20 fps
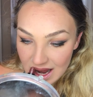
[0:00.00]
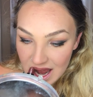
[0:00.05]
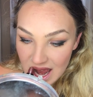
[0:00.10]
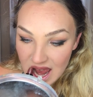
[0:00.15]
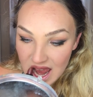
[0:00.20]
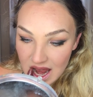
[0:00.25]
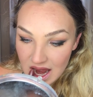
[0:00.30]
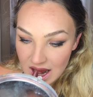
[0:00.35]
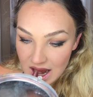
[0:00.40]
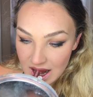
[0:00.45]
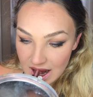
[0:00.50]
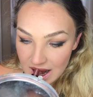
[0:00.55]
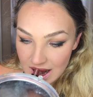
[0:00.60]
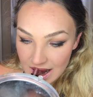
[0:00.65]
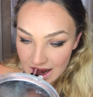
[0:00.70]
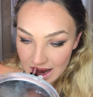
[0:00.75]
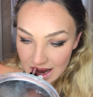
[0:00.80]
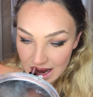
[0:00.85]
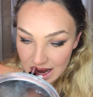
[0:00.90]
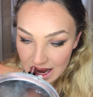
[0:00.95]
I've washed
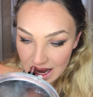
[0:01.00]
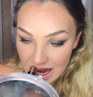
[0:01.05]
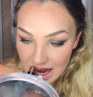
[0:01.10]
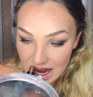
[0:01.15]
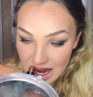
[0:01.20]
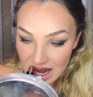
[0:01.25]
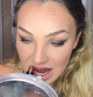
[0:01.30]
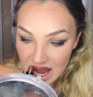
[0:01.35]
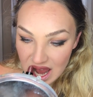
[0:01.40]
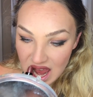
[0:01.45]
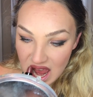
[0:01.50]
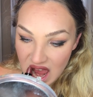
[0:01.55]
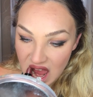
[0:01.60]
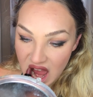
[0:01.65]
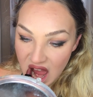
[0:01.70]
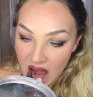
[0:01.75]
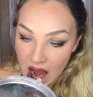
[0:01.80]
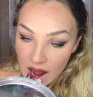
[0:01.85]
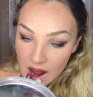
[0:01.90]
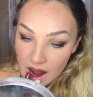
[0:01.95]
it, and rather than
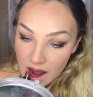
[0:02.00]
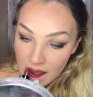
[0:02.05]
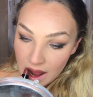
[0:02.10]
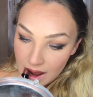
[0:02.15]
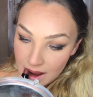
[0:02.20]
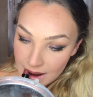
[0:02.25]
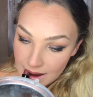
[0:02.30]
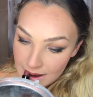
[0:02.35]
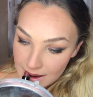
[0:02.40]
blow drying it,